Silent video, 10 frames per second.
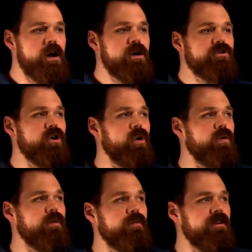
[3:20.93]

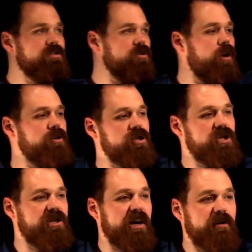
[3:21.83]
So these are all just
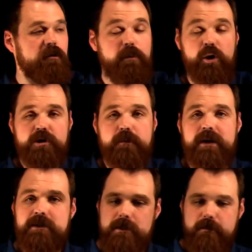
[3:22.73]
standard push
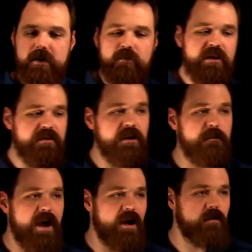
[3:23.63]
buttons, but if we think
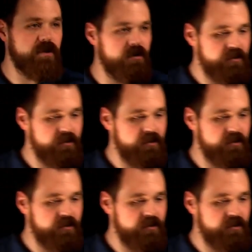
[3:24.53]
back, we